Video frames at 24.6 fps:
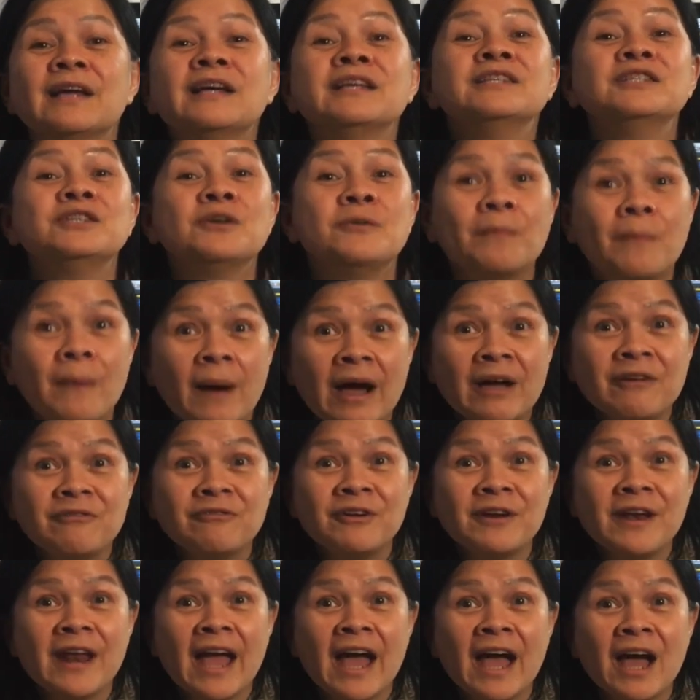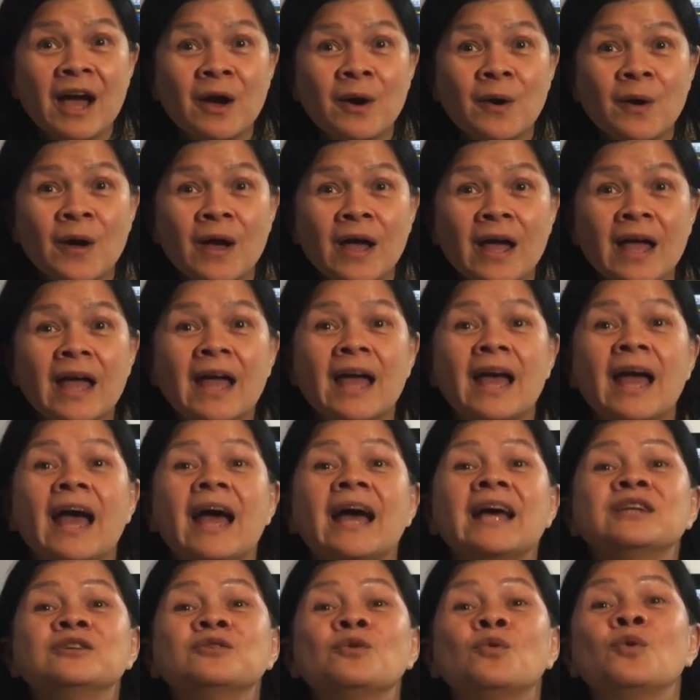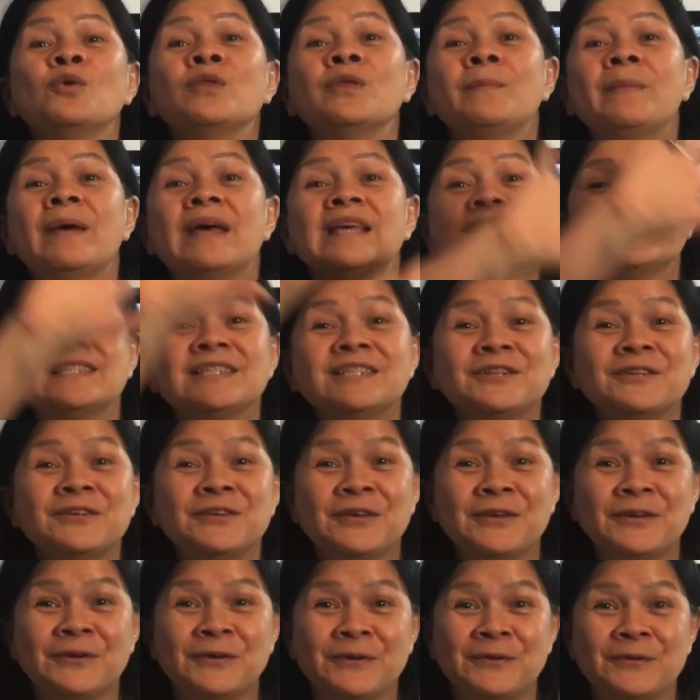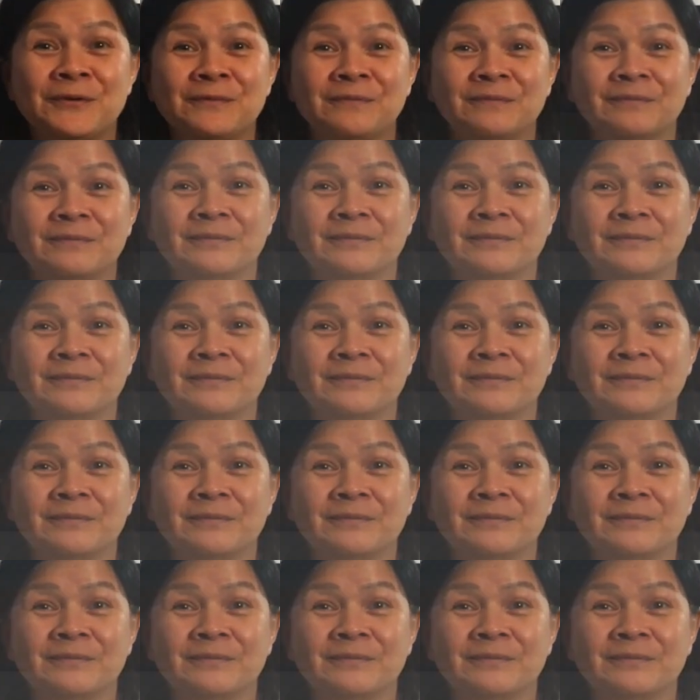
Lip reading: So bye for now, and all the best to you.